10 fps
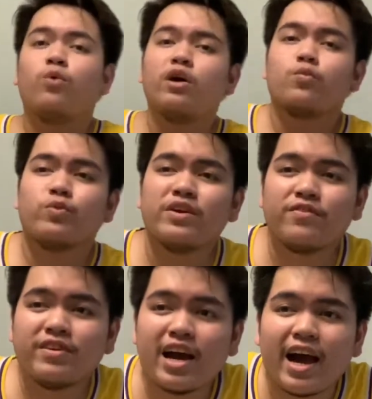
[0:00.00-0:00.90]
what
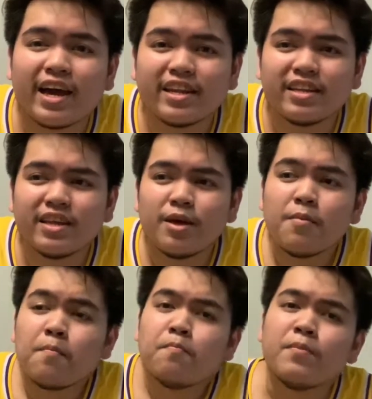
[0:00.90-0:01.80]
we've got
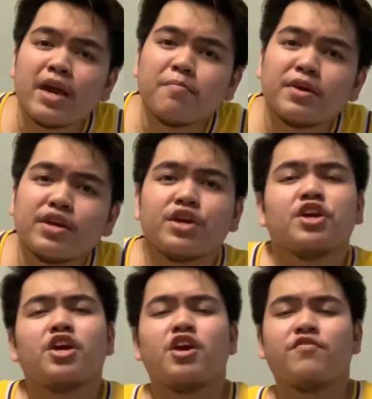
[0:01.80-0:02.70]
maybe
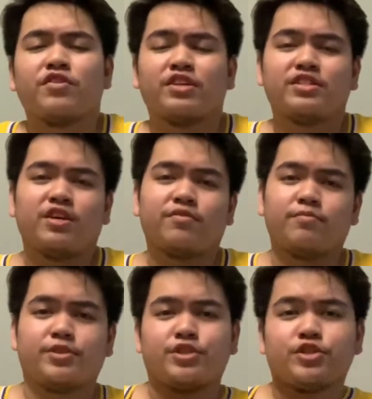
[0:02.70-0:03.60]
if you can tell
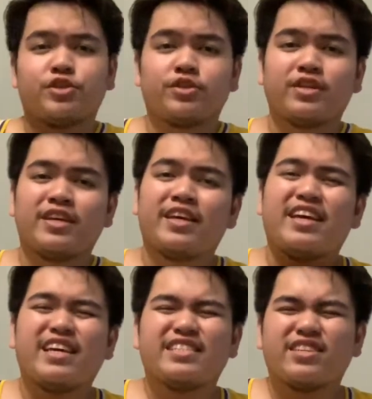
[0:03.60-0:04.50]
from the shirt
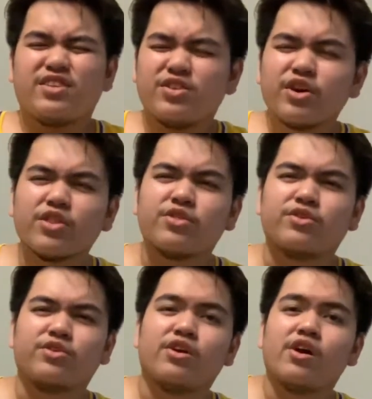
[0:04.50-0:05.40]
is
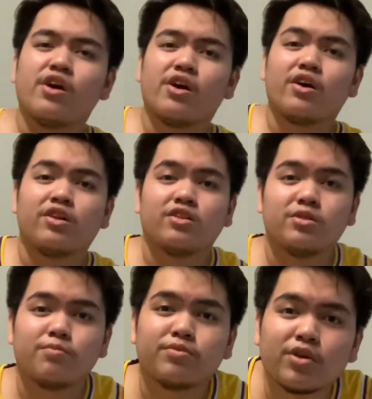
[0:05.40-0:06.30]
another
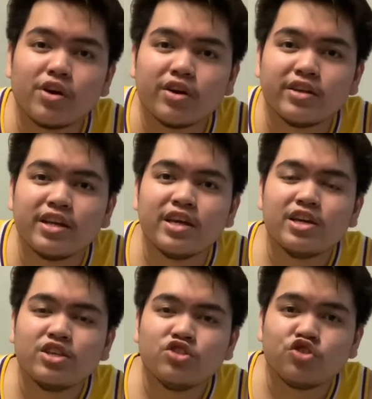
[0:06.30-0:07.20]
LeBron
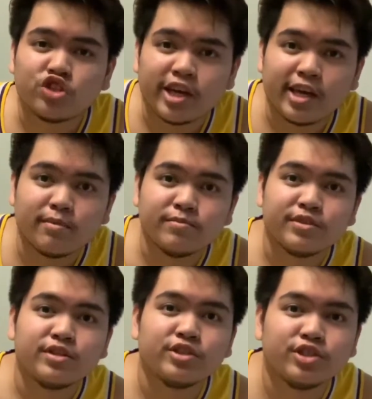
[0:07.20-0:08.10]

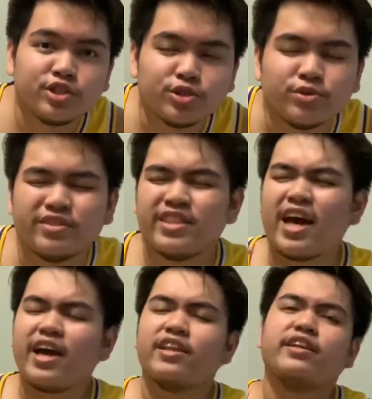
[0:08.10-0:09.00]
James shoot.
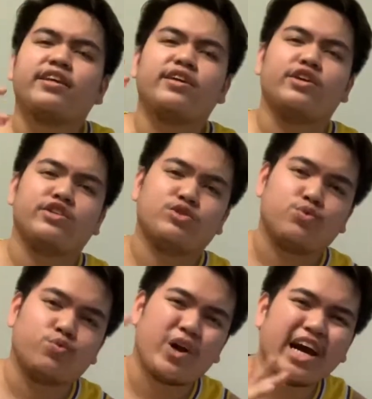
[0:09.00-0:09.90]
That is
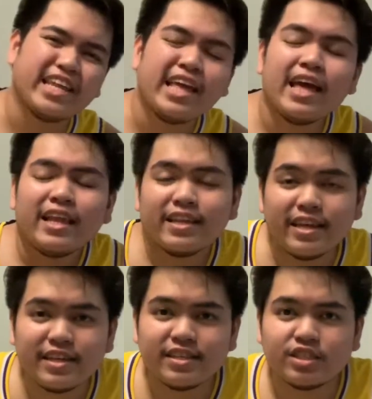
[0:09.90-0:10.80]
right,
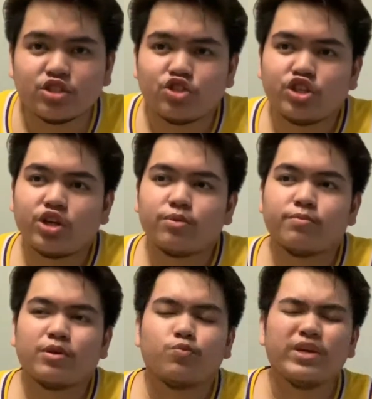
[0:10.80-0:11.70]
ladies and
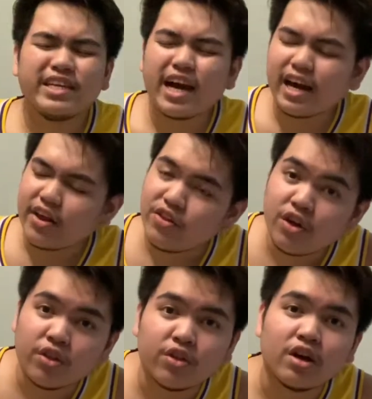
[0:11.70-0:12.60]
gentlemen. We got
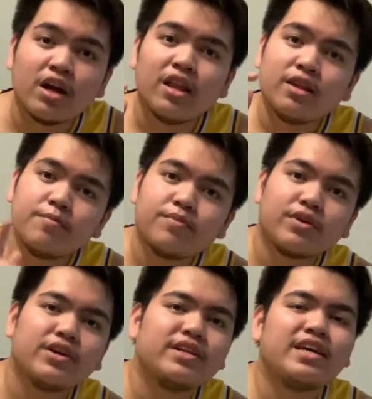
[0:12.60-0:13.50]
another
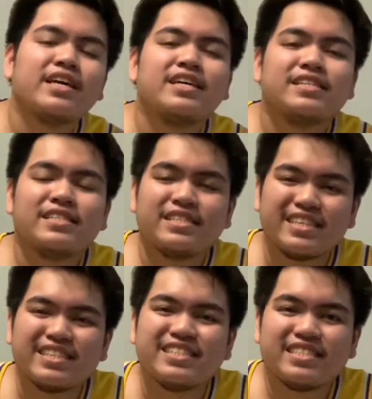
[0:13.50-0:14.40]
LeBron
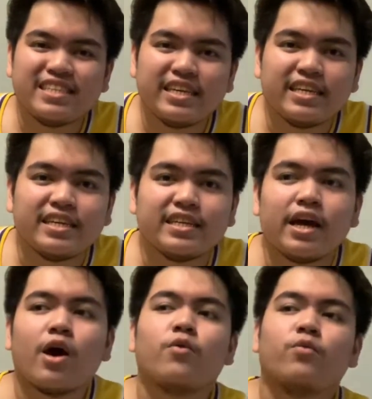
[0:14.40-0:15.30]
16
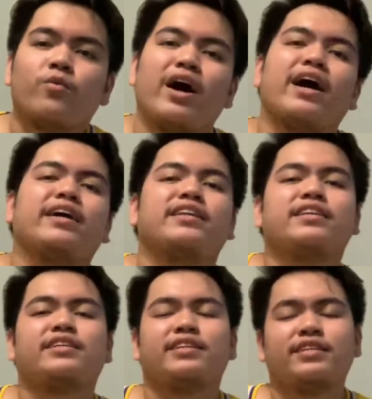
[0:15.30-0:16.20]
right
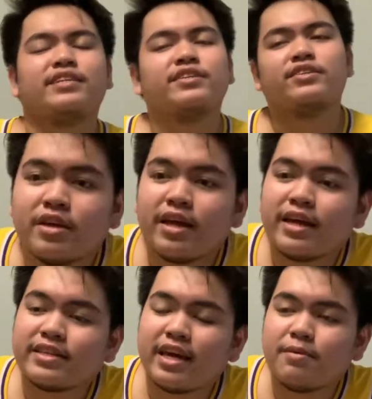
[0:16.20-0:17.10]
here.
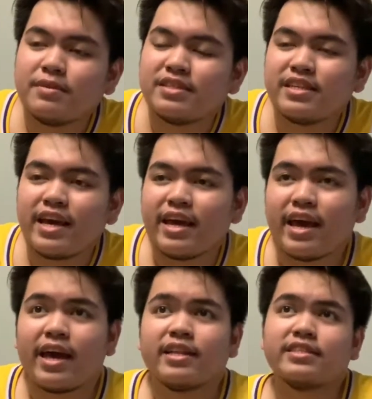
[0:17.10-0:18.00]
It came in today
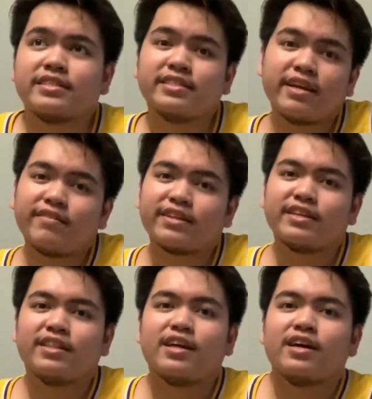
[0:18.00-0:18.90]
at 7
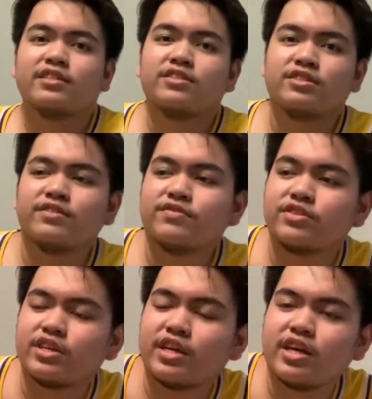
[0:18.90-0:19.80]
o'clock
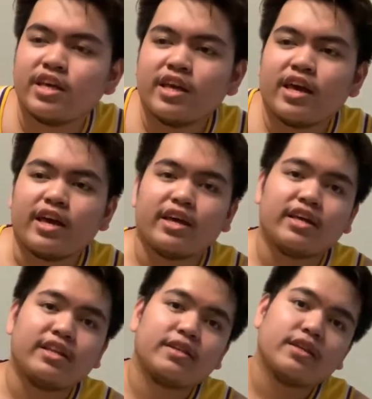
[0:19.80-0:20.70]
delivery,
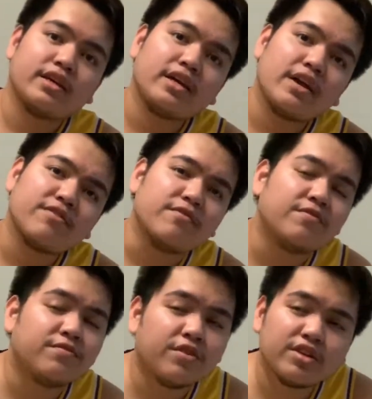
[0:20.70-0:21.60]
and I got from
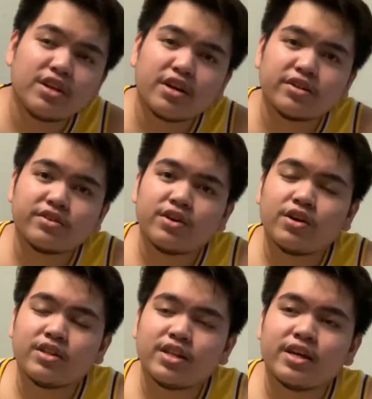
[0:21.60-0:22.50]
Foot Locker
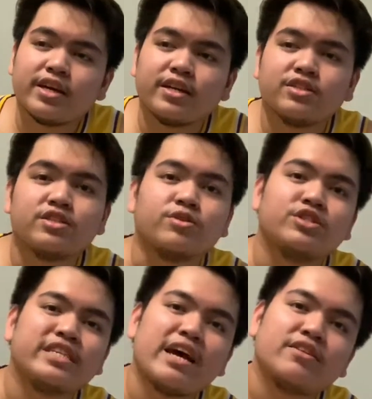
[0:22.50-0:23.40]
online, so
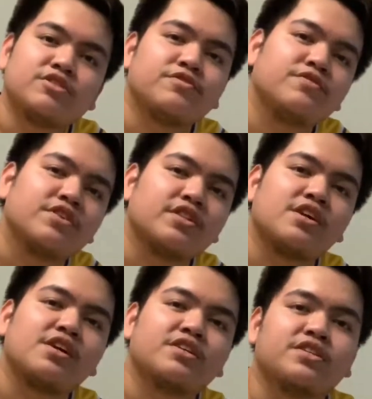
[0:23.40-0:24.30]
shout out to Foot
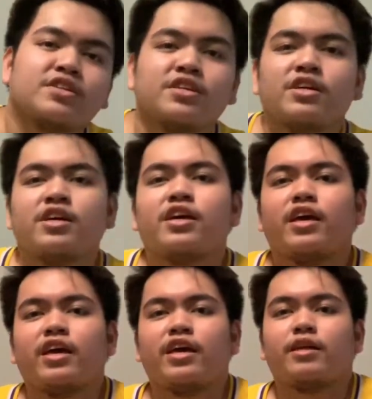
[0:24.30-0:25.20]
Locker.
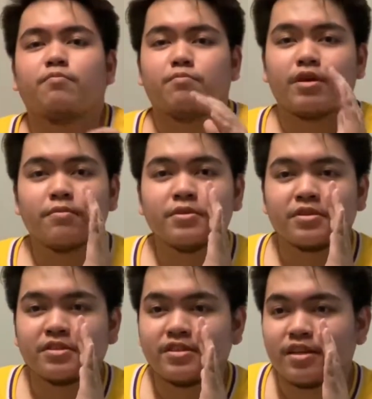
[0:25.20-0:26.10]
And maybe you
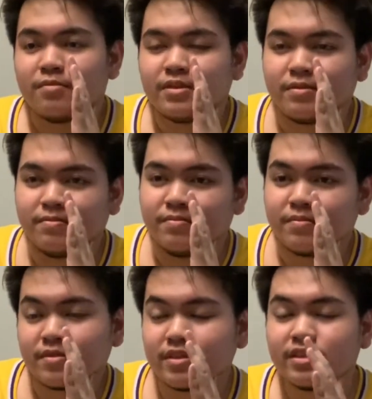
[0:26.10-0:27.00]
could send me some
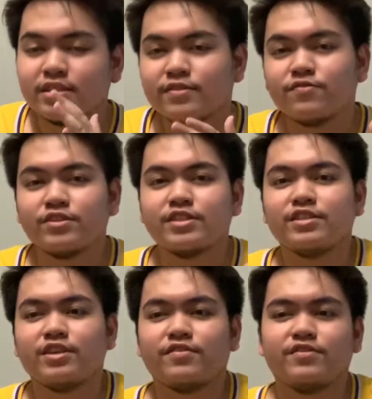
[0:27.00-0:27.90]
free
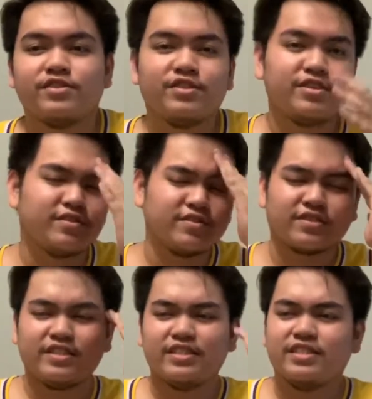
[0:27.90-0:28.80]
stuff, you know.
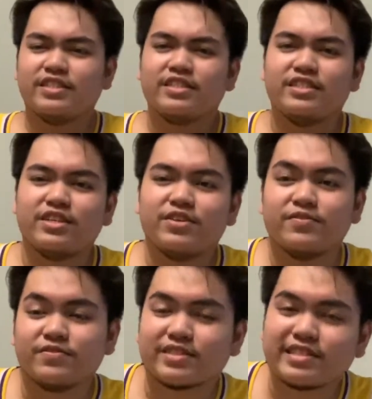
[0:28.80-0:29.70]
You know,